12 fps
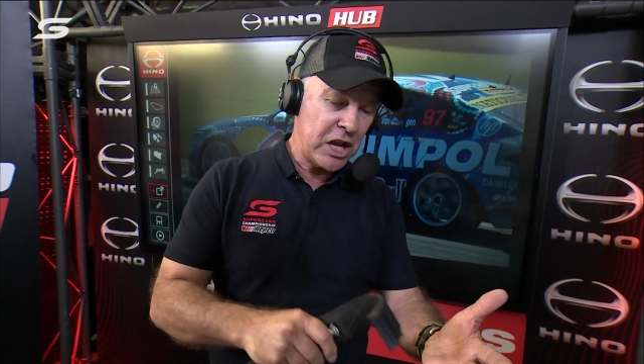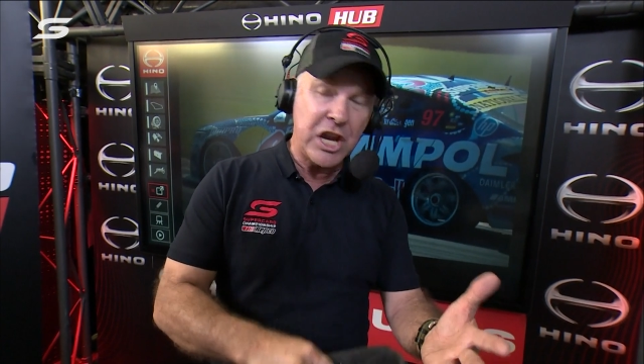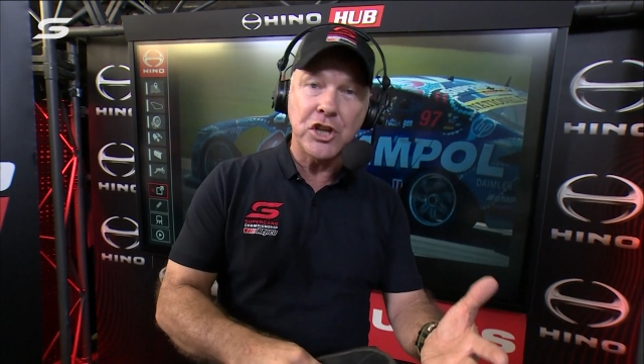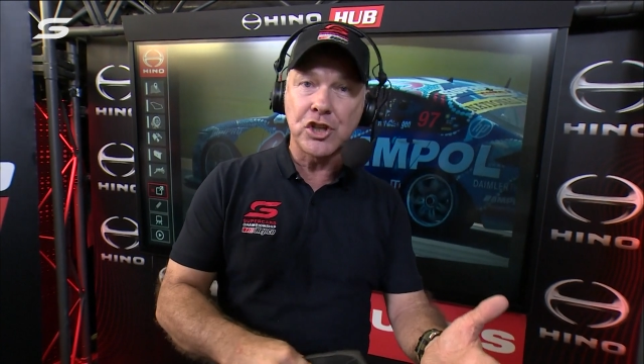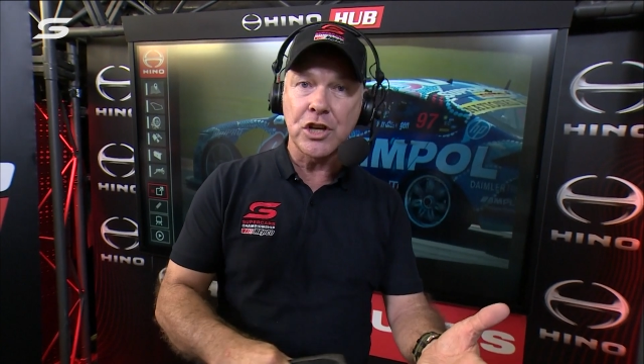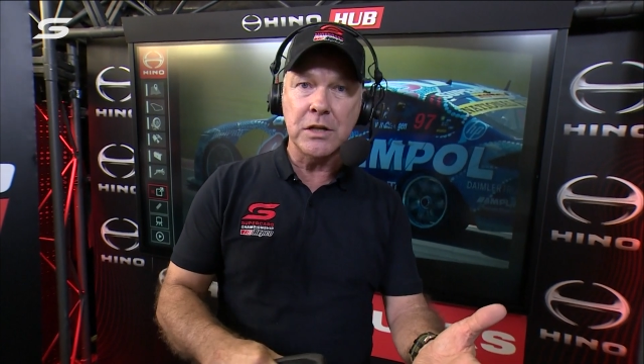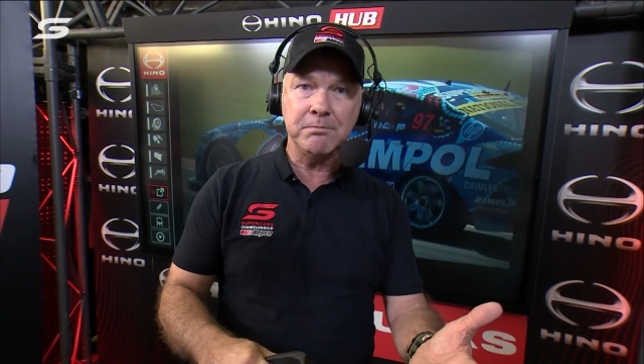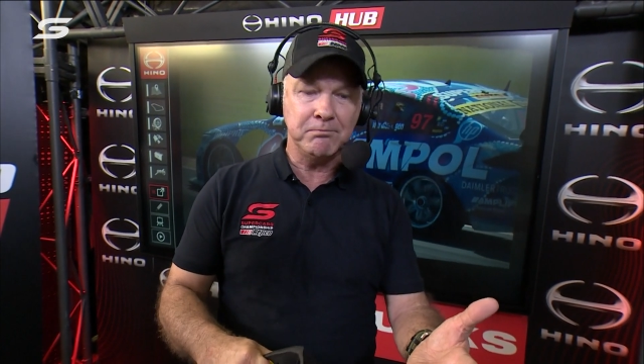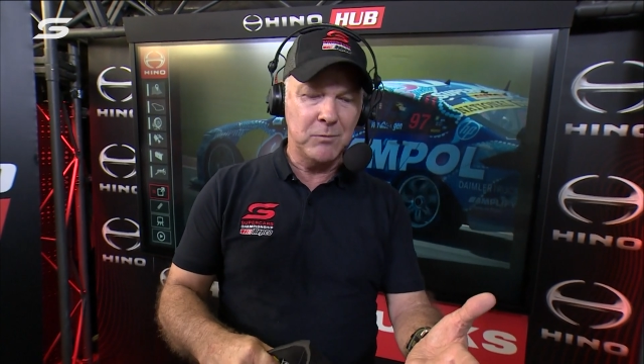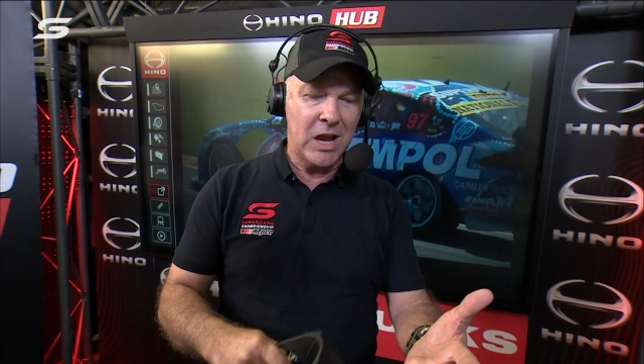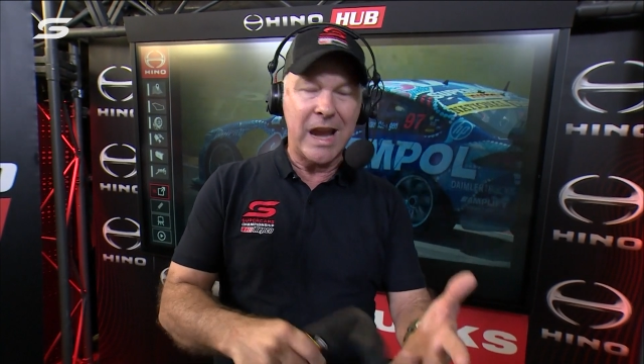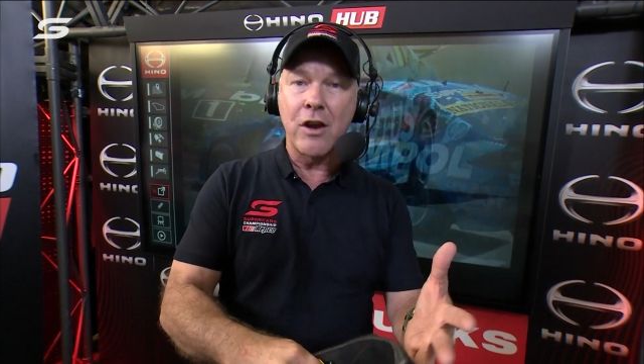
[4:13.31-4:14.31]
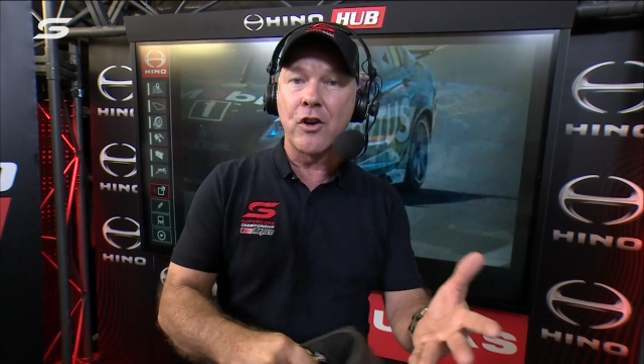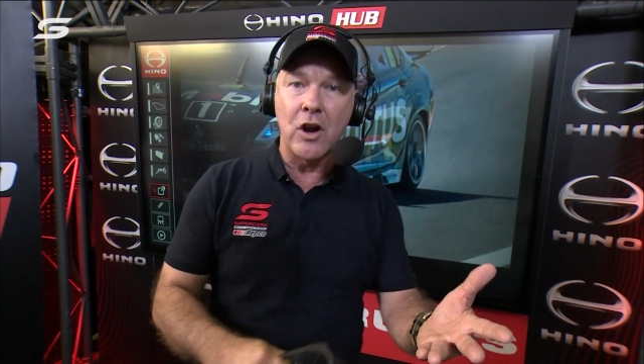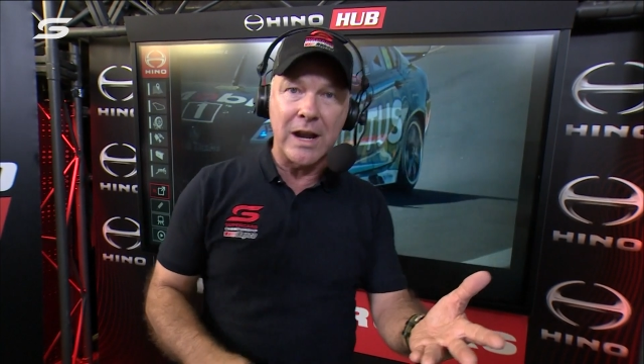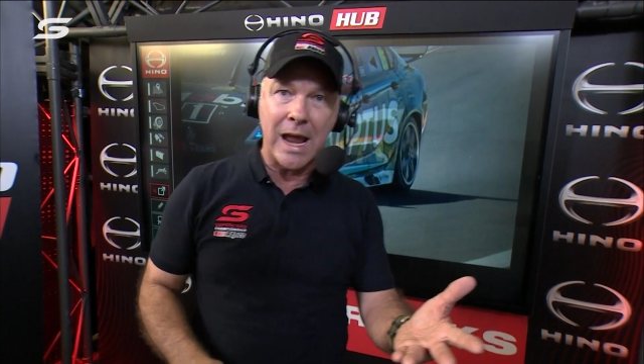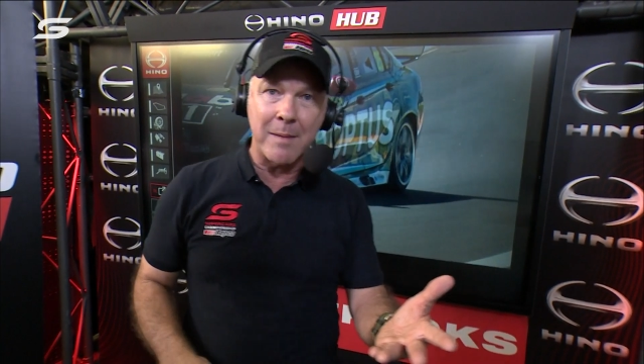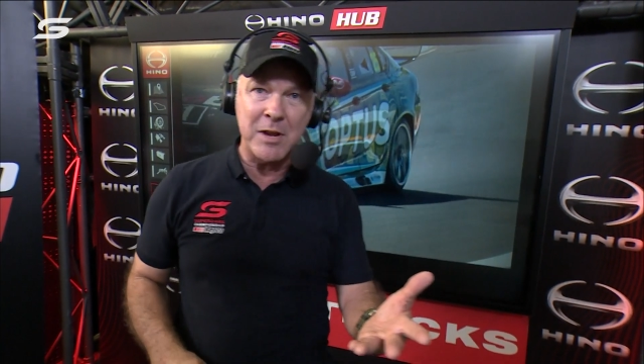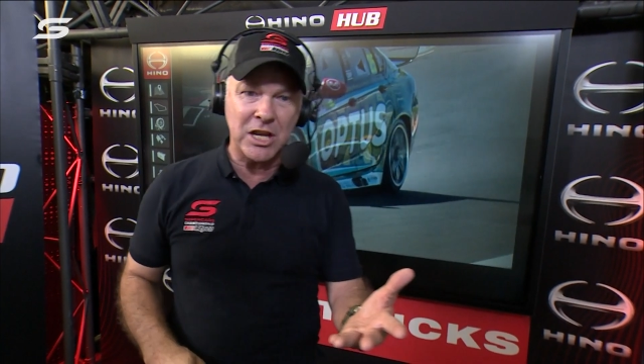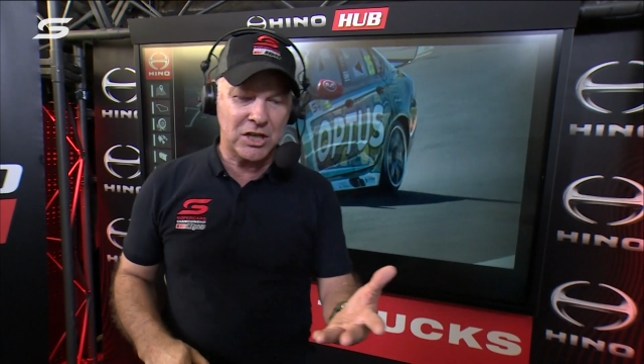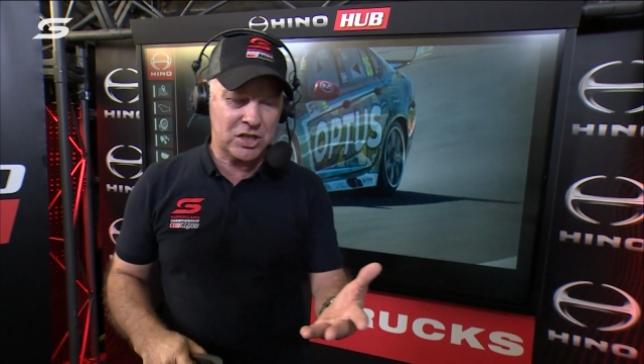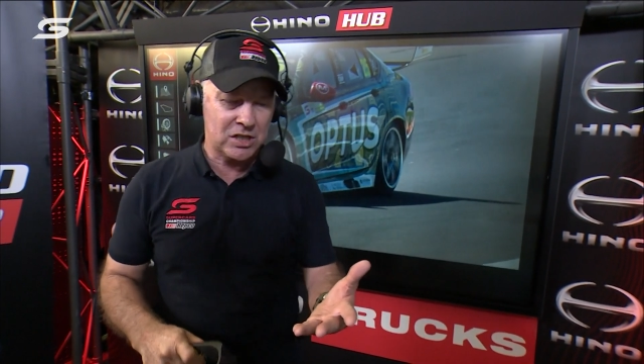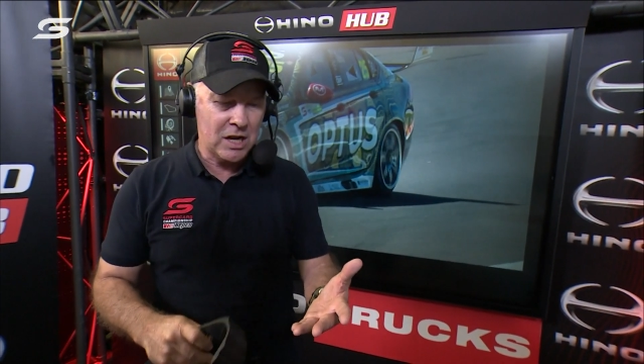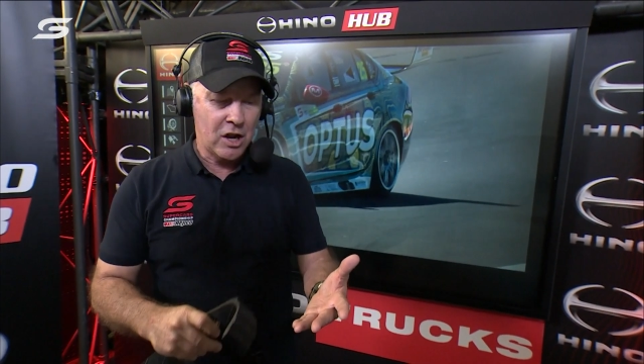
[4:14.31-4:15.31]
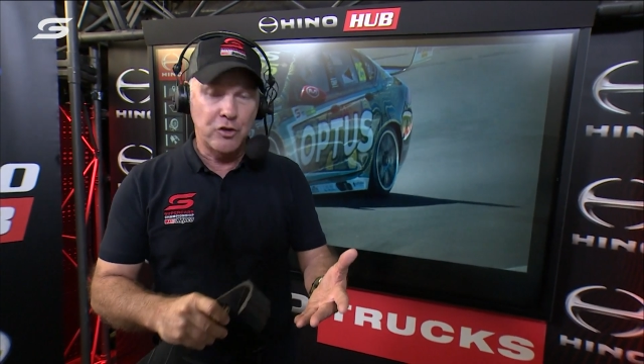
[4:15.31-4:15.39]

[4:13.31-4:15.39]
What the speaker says: engine, aerodynamics,